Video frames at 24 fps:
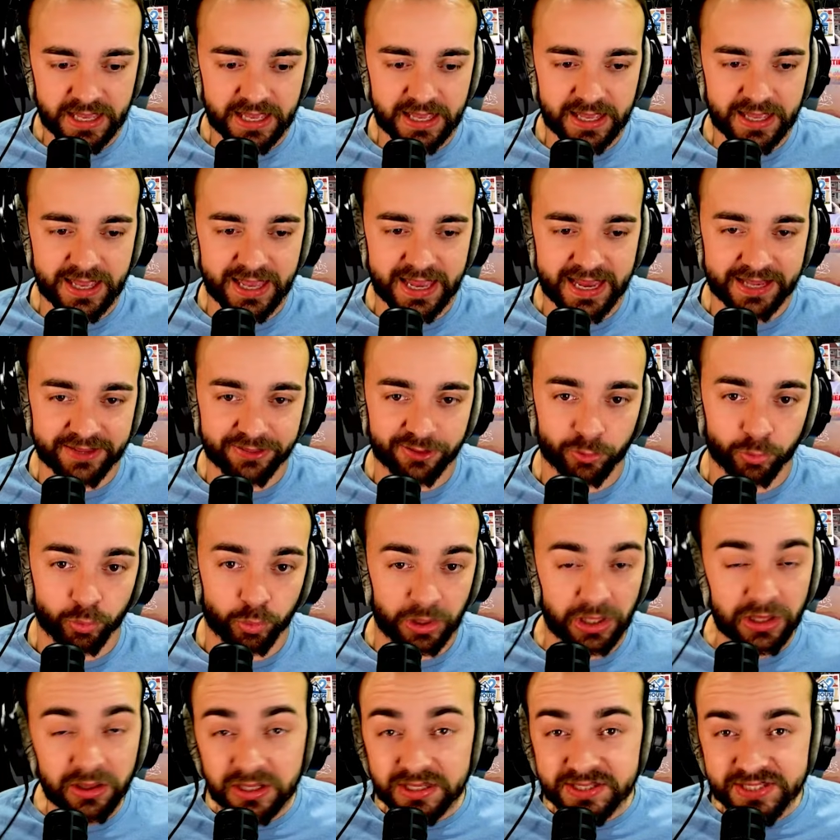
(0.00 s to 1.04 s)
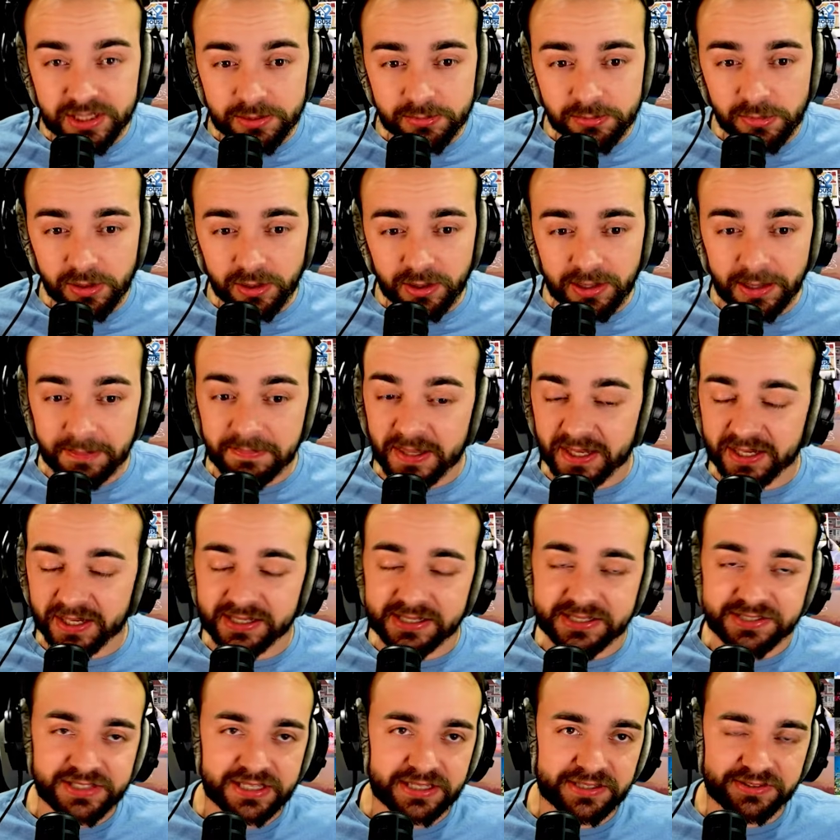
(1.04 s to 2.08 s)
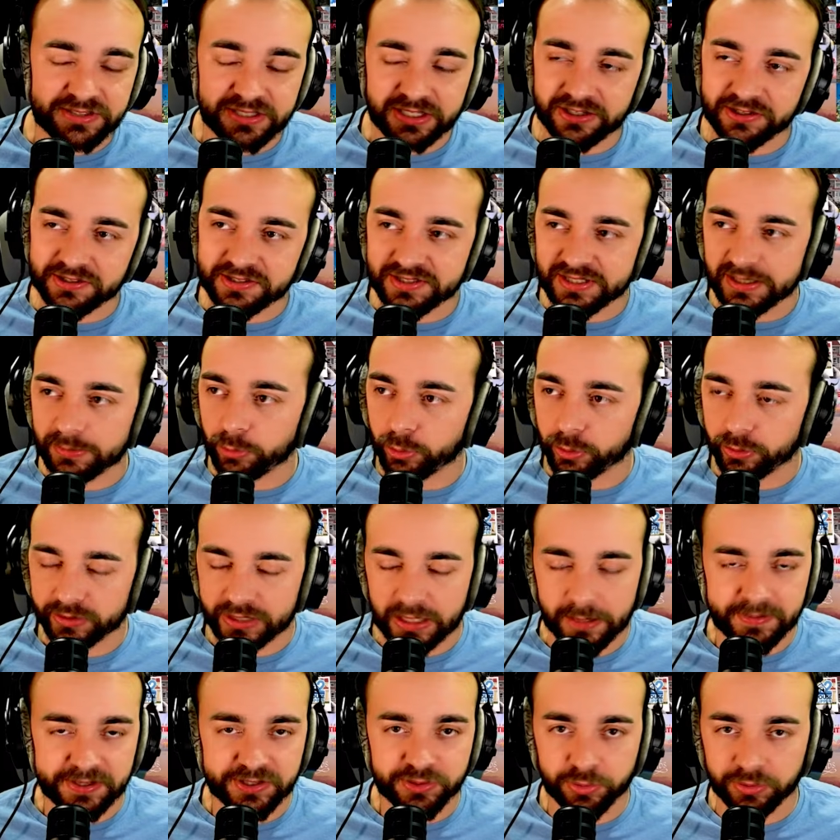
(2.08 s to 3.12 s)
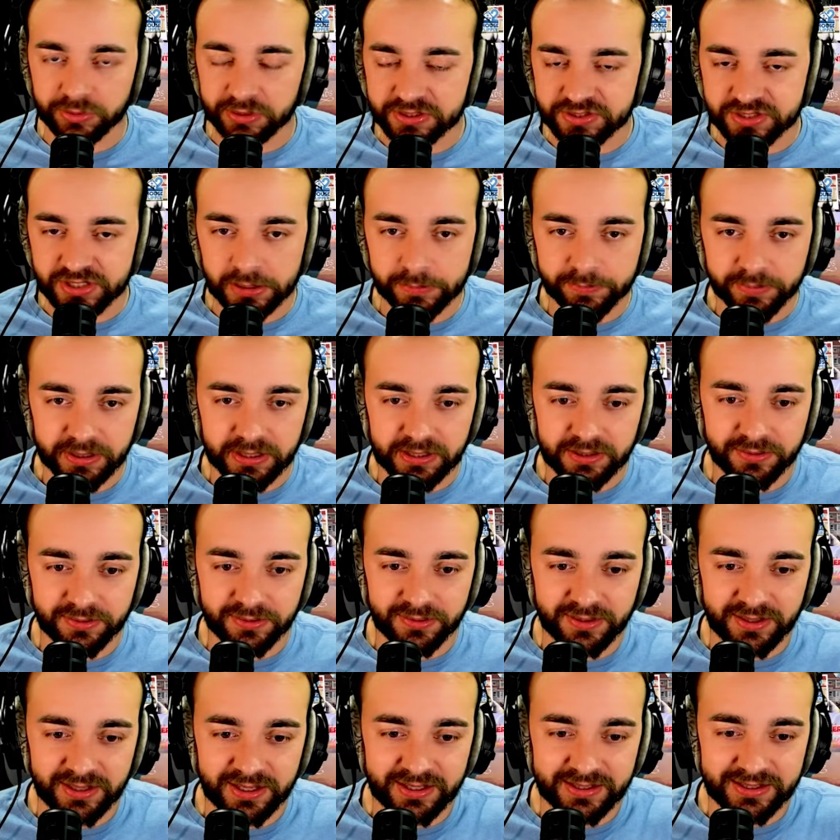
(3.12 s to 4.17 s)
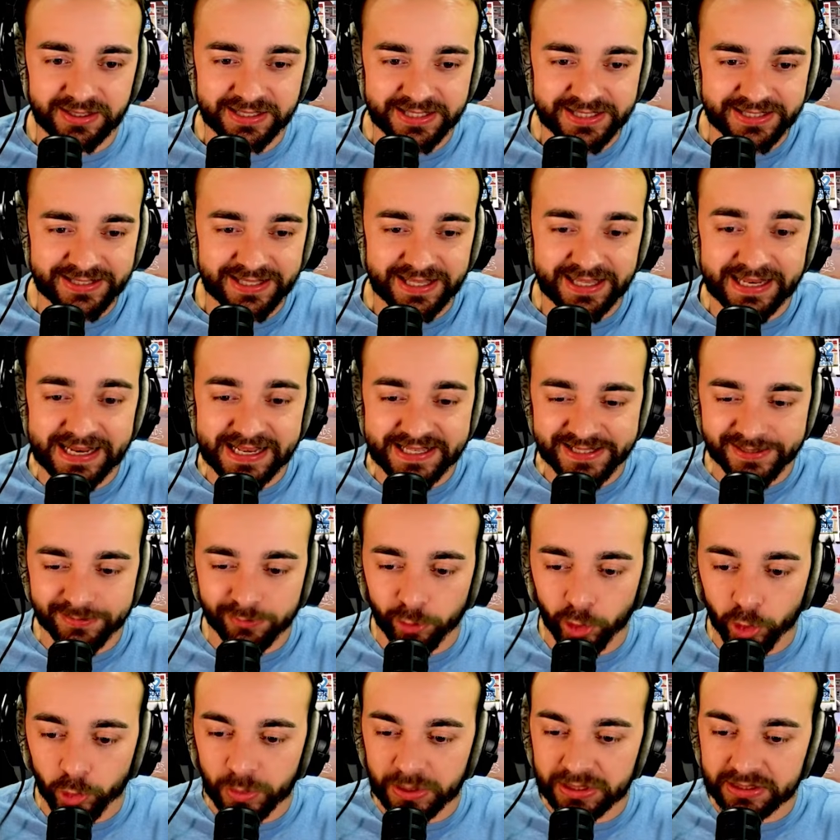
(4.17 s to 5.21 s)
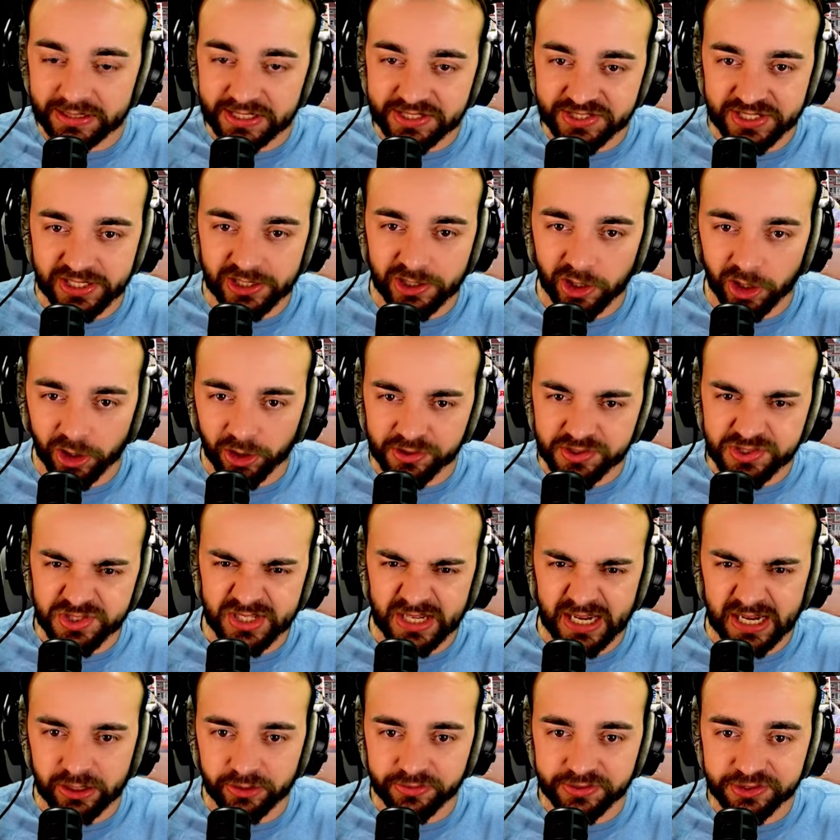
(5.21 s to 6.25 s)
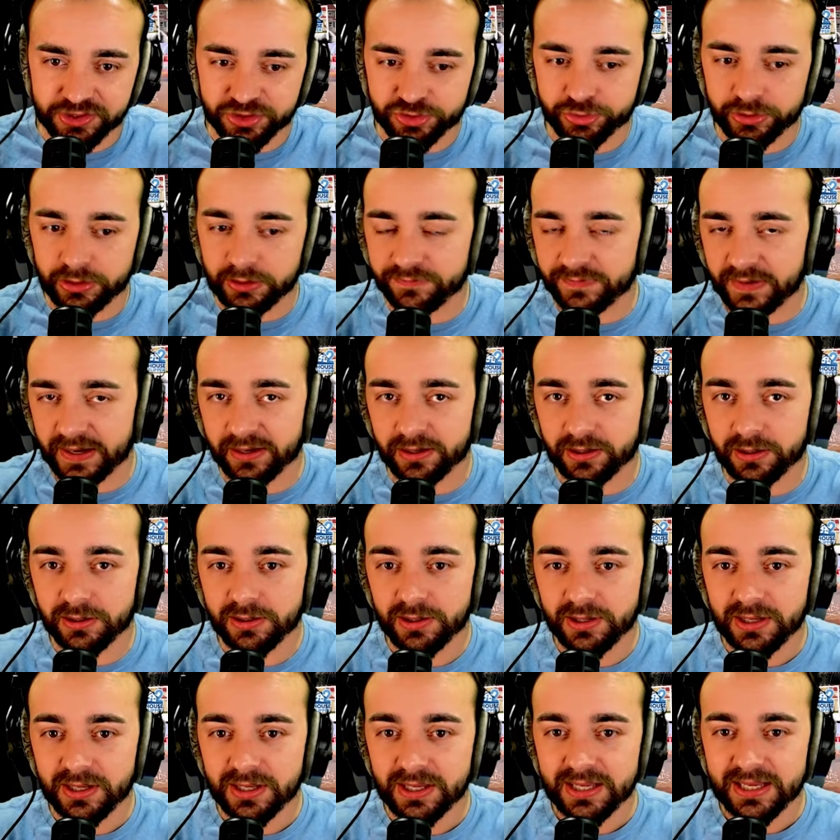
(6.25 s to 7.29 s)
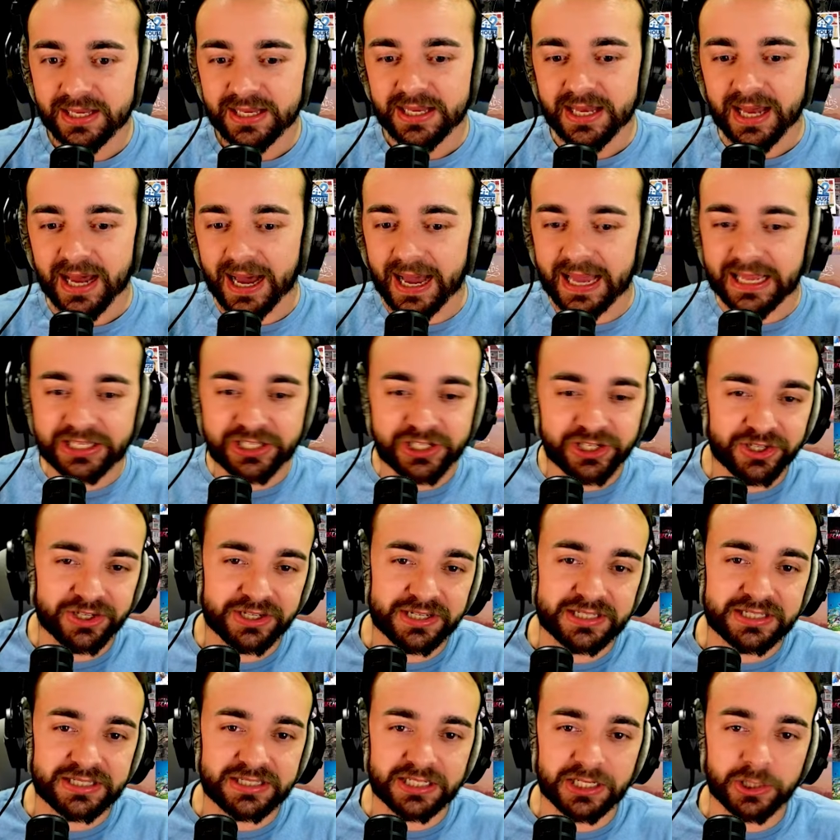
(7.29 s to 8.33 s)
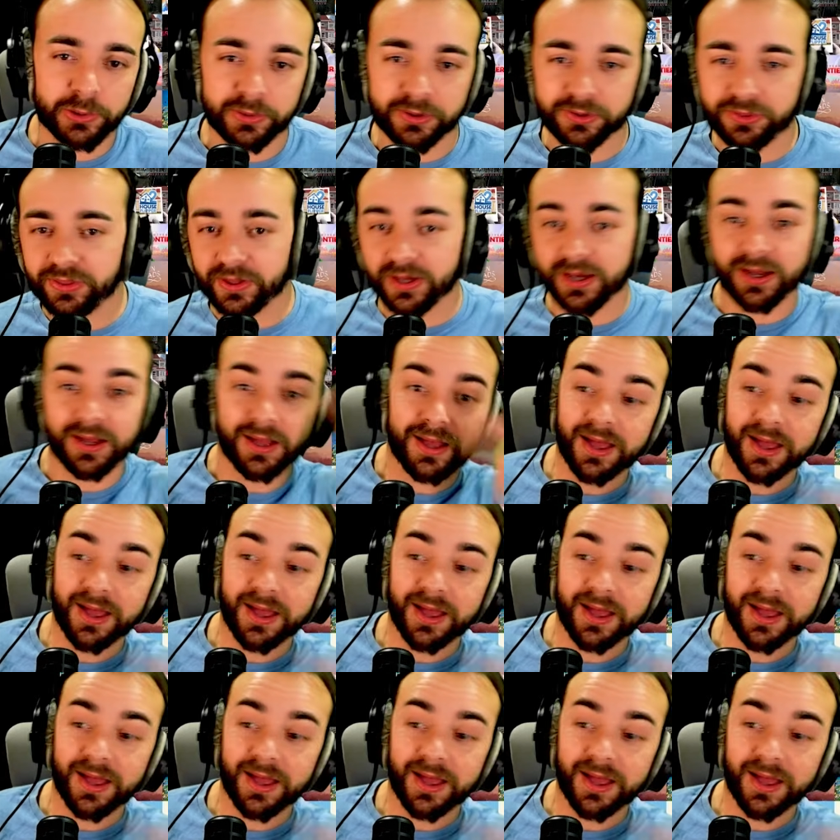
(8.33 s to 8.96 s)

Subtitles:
and the realism. I'm not going to sit here and say Mortal Kombat's realistic, but it has a more realistic art style than Street Fighter. I couldn't deal with the